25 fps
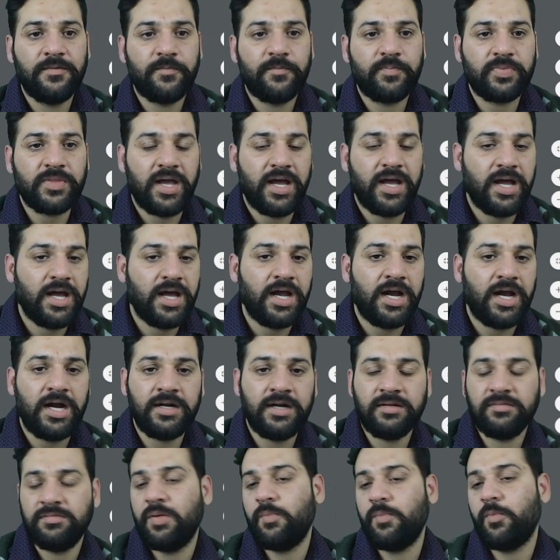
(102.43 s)

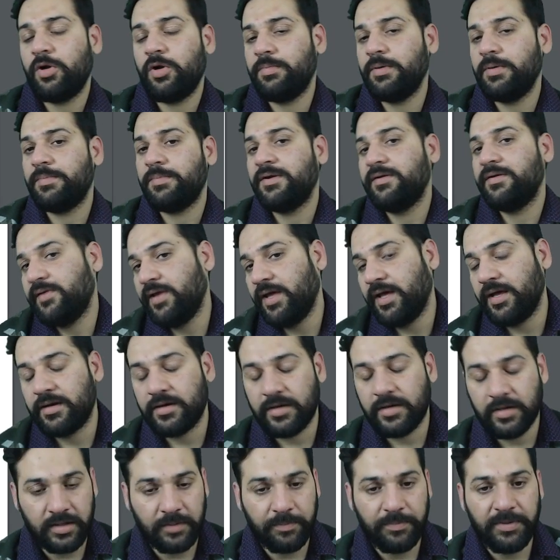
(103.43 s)
and the model paper is
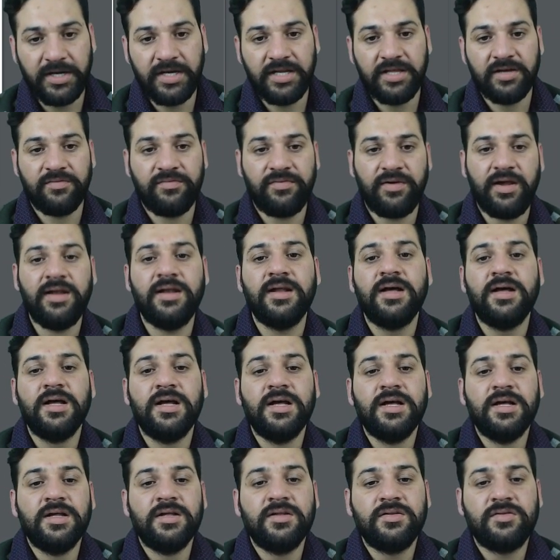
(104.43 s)
here, the PDF file.
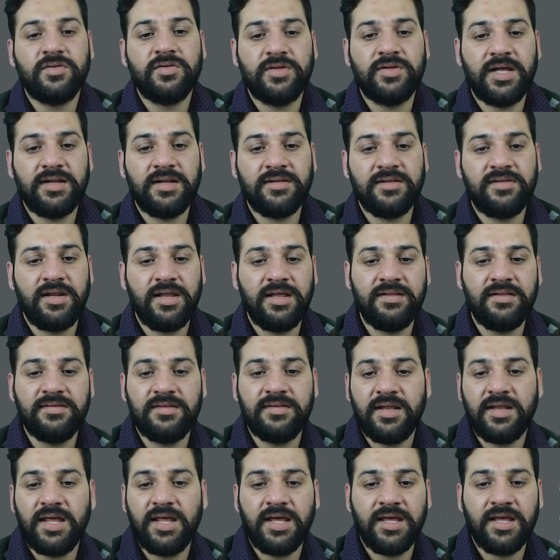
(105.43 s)
So there is
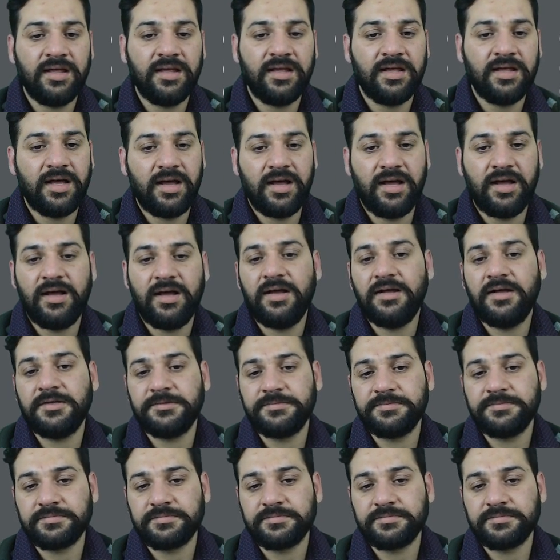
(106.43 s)
reasoning. So